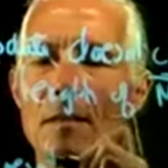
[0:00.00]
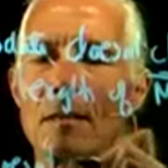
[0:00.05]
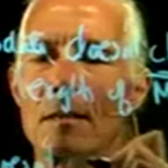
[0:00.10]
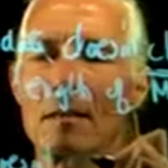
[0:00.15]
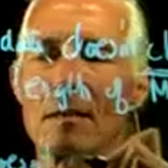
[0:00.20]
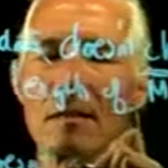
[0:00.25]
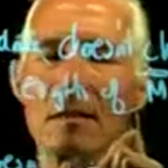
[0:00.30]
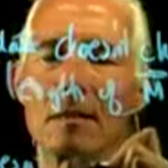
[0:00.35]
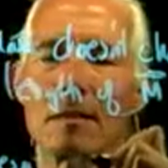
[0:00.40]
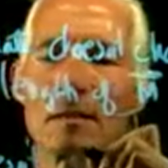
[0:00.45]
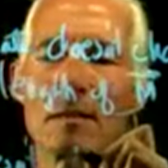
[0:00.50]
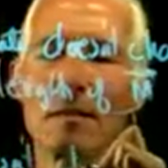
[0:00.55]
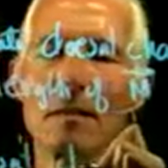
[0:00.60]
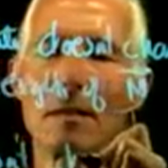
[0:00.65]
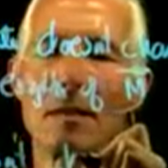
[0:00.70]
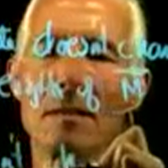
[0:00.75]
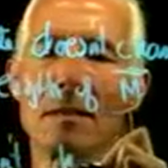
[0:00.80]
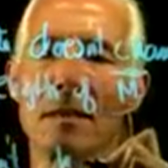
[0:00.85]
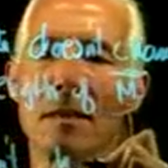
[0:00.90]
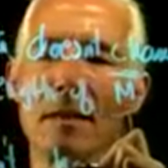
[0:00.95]
Doesn't
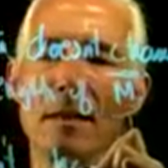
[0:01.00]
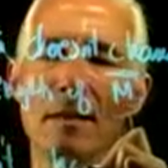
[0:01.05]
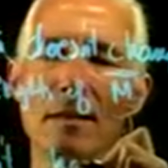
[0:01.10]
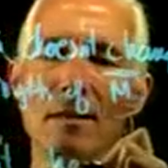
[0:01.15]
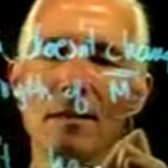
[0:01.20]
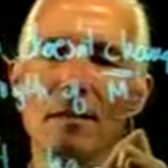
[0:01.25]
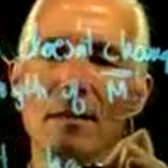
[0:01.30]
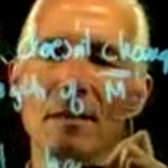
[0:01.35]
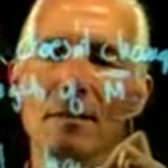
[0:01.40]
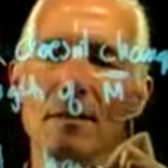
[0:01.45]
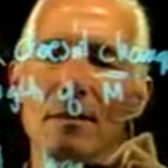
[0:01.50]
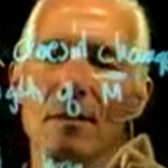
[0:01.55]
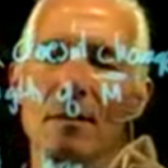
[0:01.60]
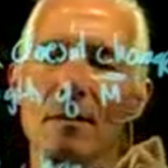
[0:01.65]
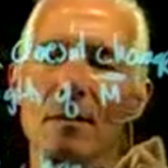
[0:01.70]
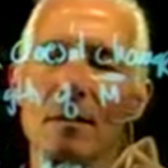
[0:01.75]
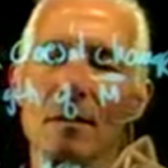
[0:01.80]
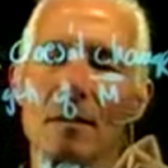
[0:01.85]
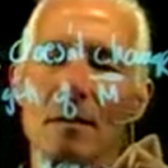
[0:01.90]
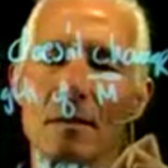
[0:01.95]
change the angle either.
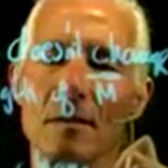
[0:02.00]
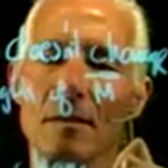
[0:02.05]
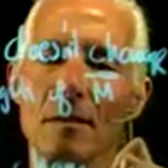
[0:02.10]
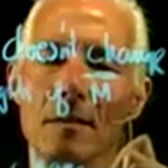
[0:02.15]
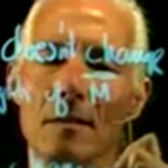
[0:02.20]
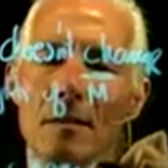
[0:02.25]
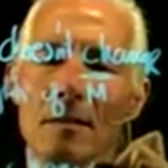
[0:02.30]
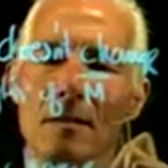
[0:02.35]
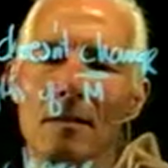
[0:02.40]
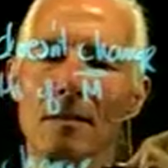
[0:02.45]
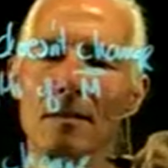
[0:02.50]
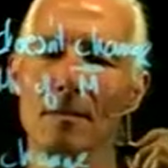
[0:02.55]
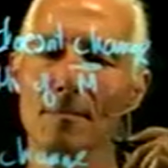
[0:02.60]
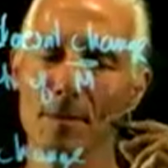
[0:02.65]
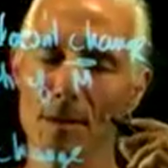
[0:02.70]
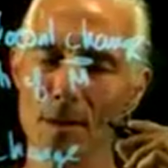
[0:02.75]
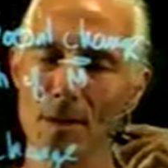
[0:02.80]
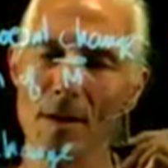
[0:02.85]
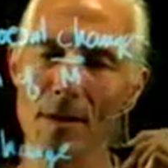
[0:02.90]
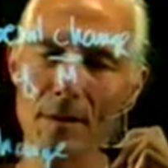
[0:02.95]

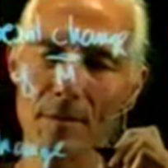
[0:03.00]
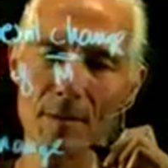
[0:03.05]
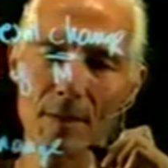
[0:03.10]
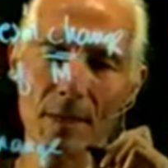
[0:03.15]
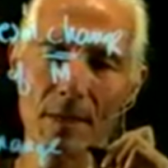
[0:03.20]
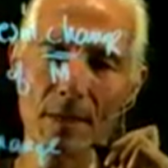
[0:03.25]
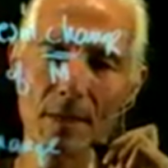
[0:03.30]
Similar argument.